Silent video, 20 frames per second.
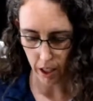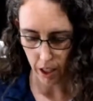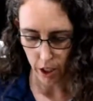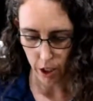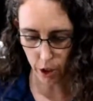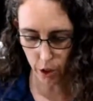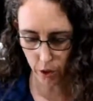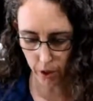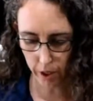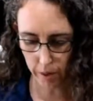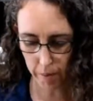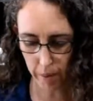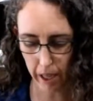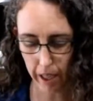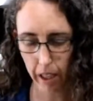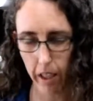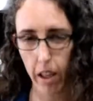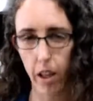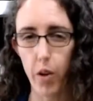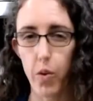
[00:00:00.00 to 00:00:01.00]
You can
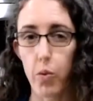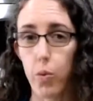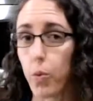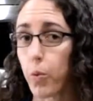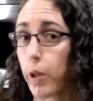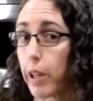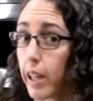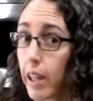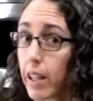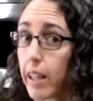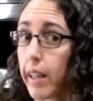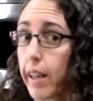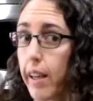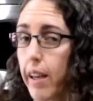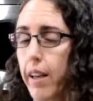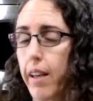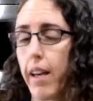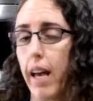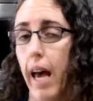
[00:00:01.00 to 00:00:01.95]
make a really